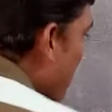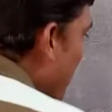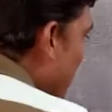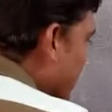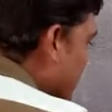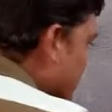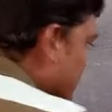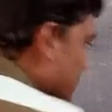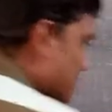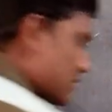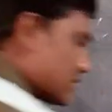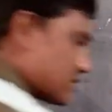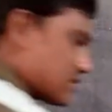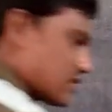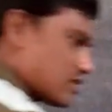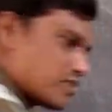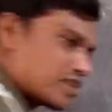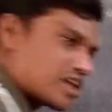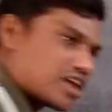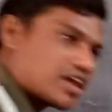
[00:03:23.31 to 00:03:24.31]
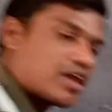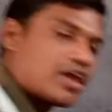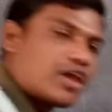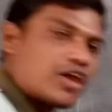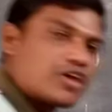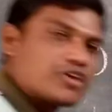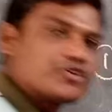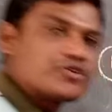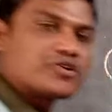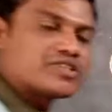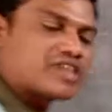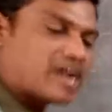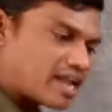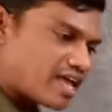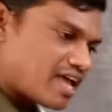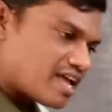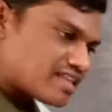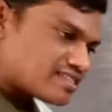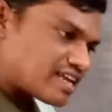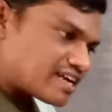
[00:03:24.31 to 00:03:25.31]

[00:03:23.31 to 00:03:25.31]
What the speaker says: path, you know that